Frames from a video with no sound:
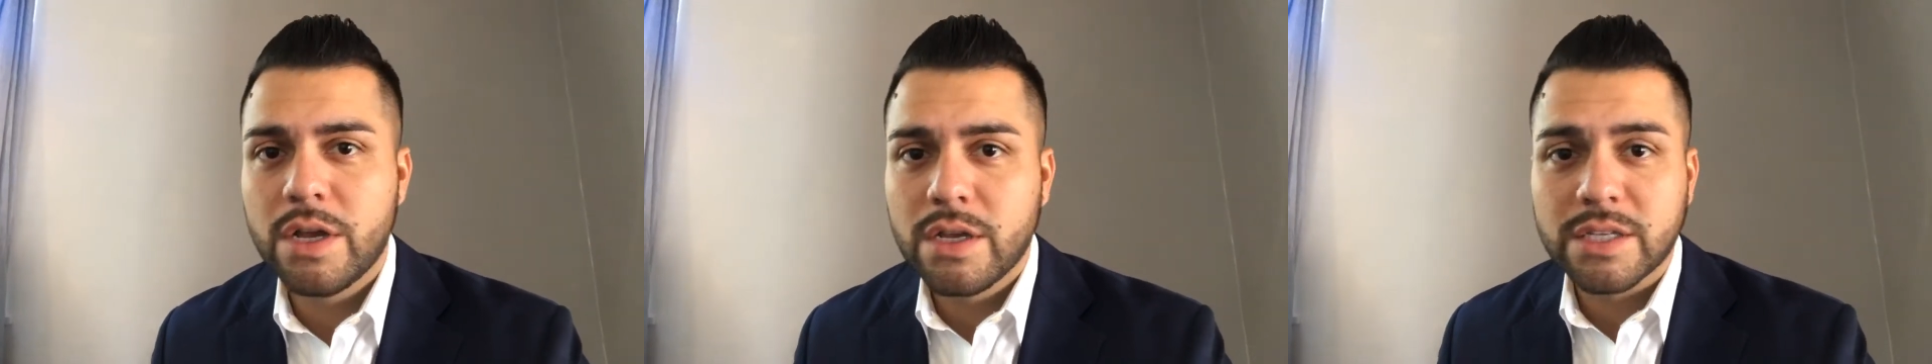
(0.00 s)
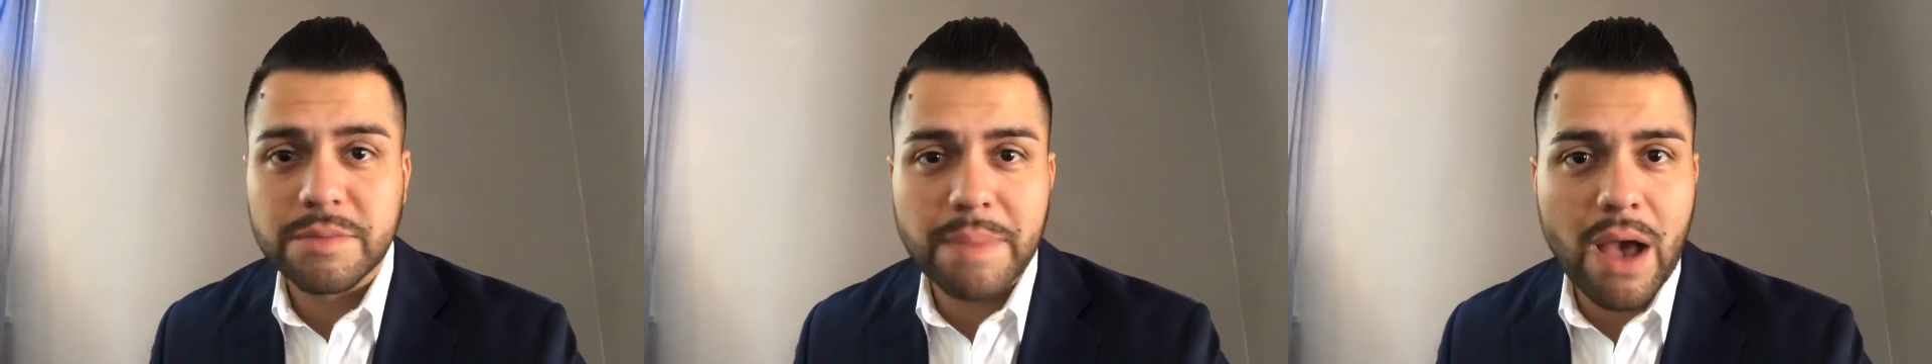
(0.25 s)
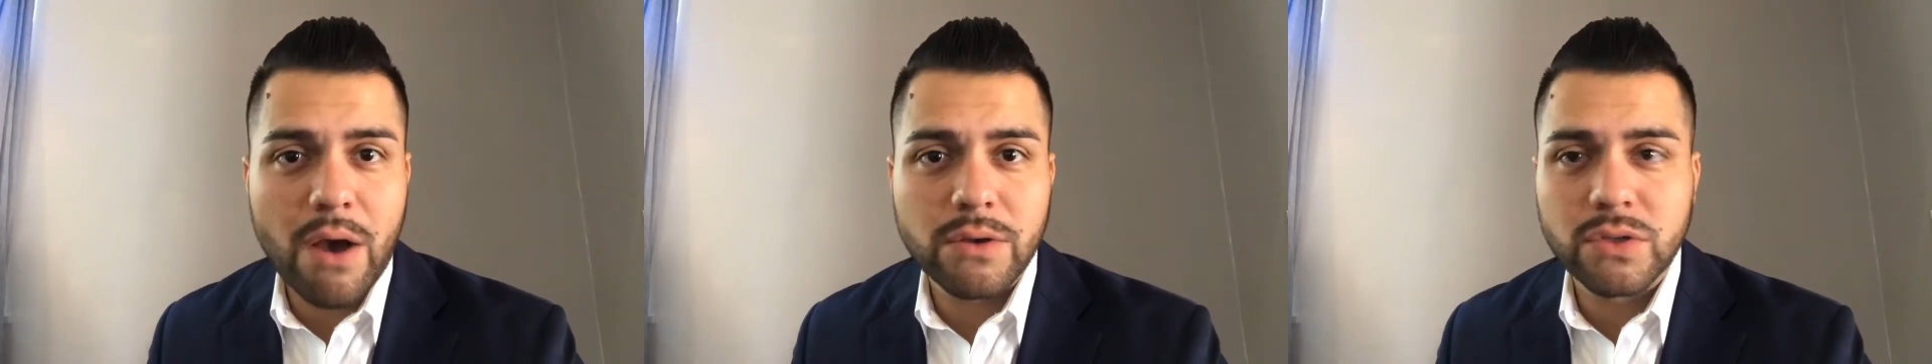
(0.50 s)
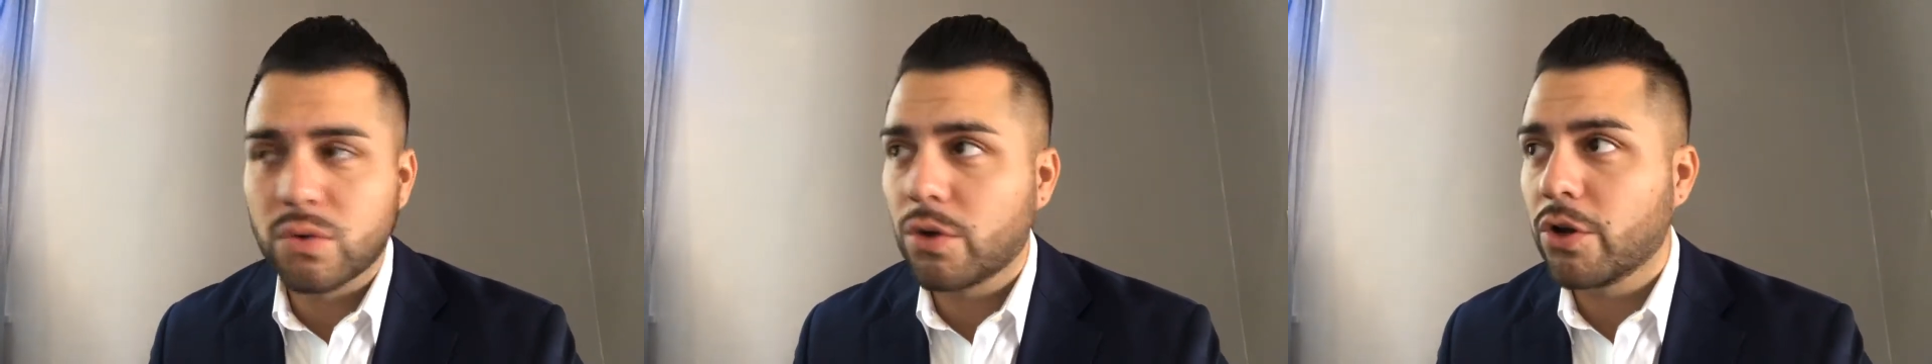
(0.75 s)

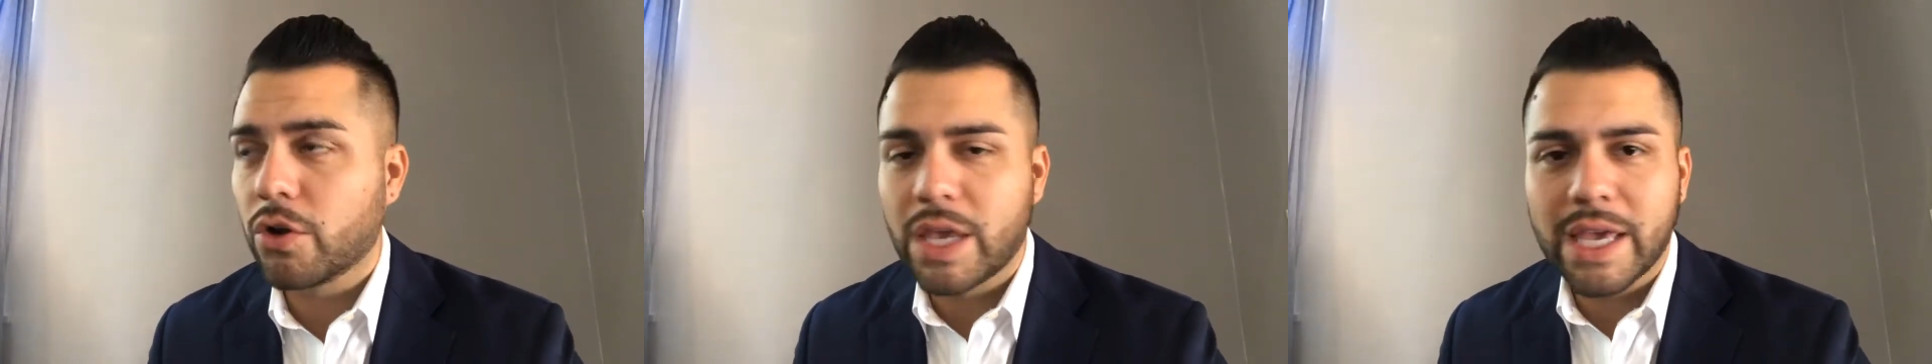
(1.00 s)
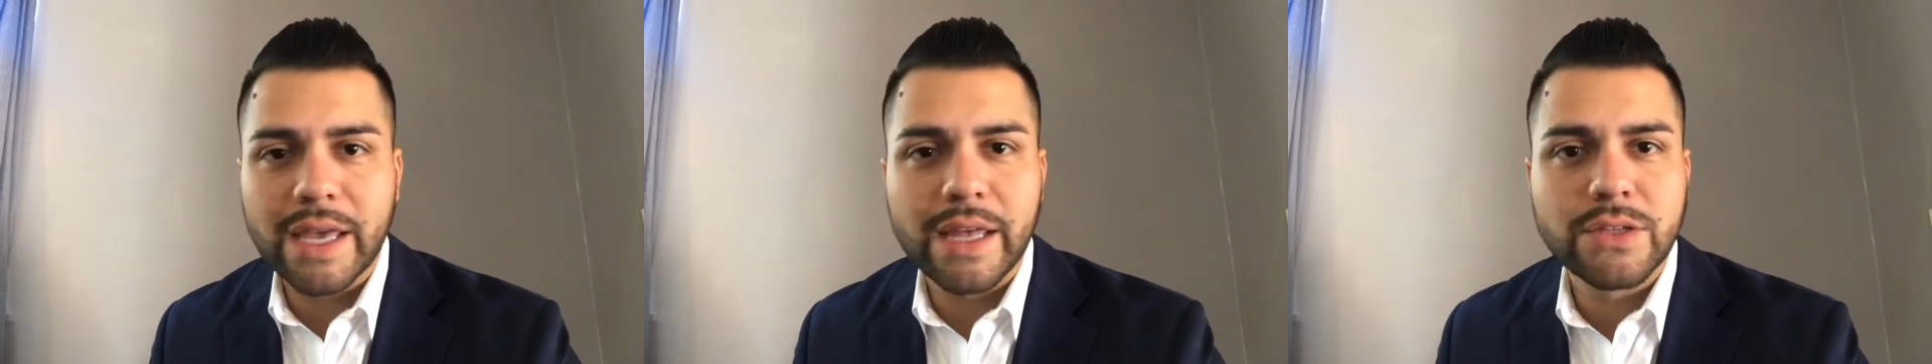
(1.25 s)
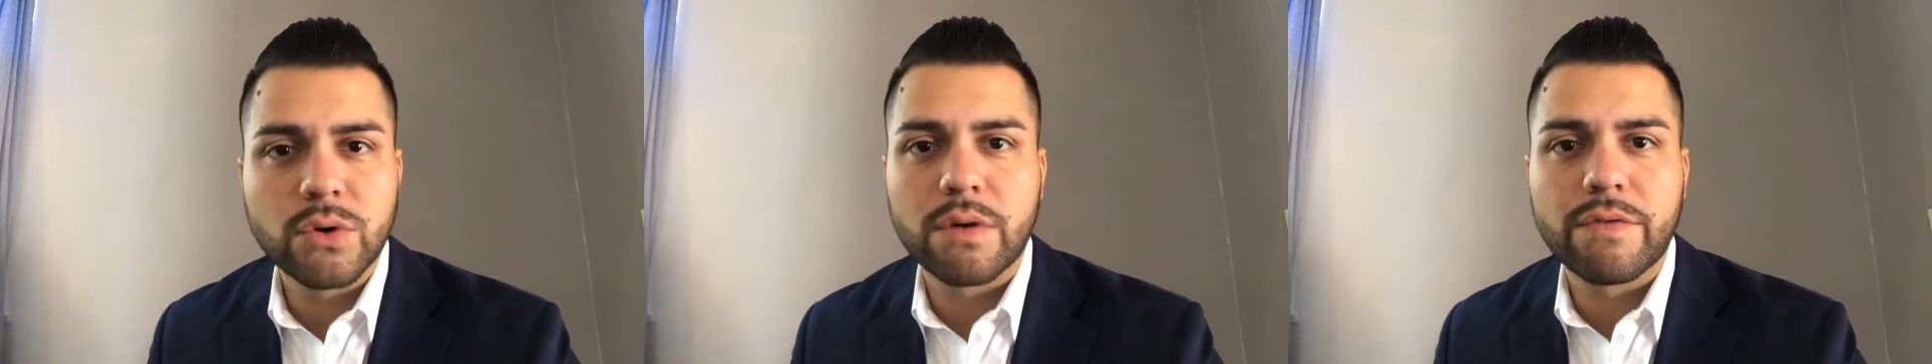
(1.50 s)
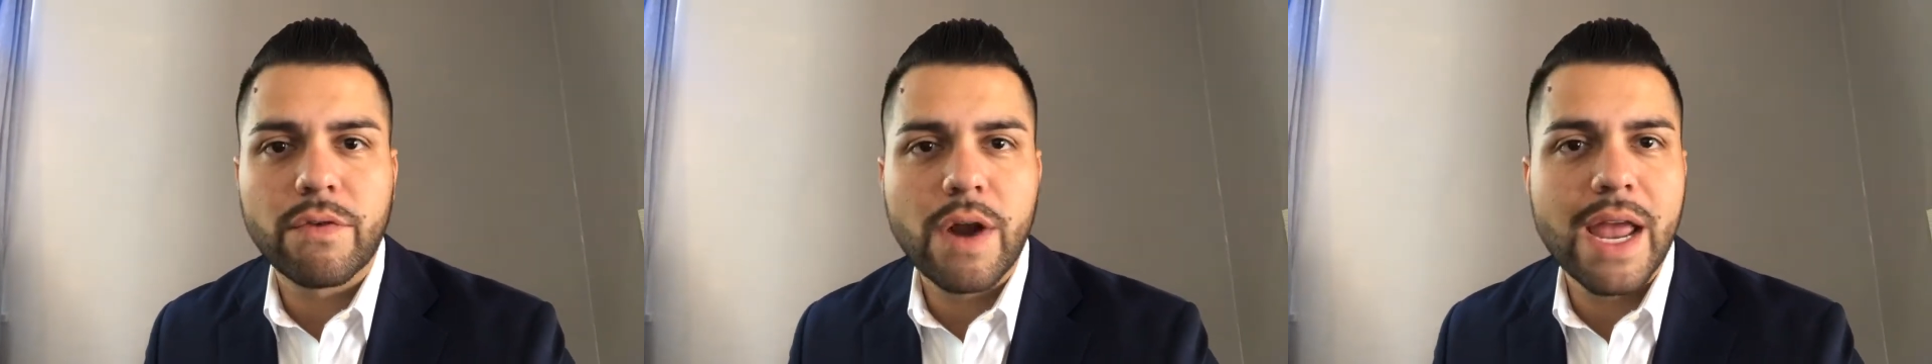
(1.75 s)
spouse or your kids or a
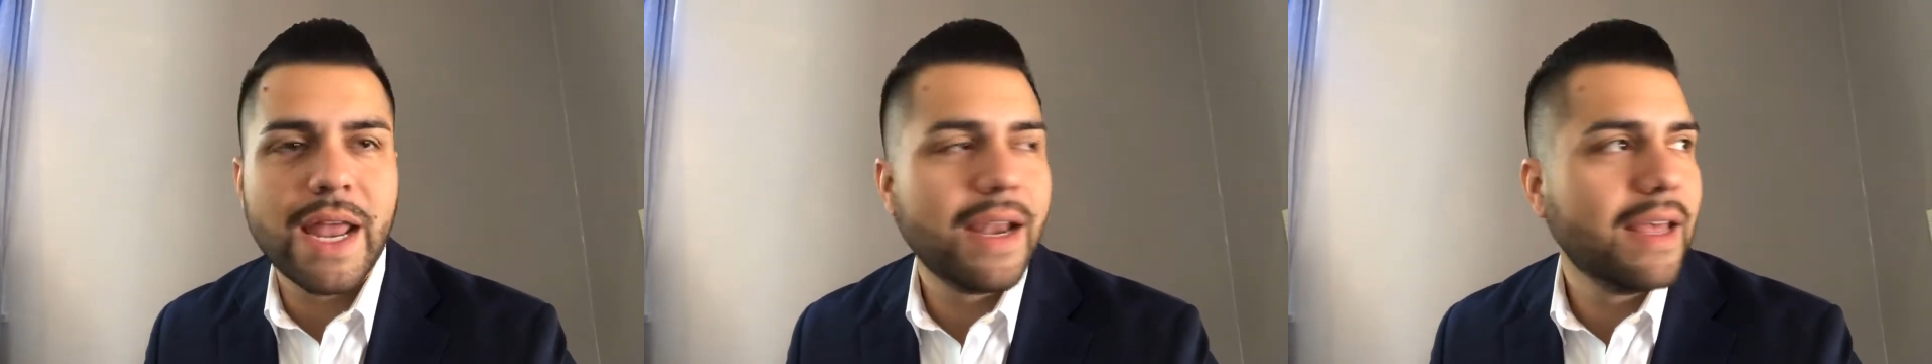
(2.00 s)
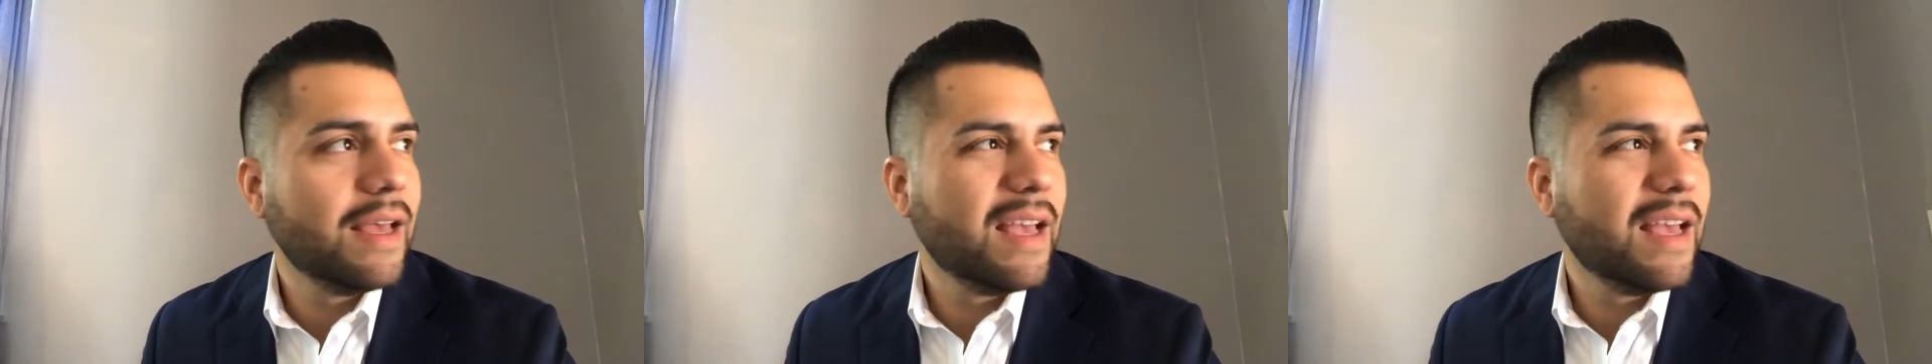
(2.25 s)
friend.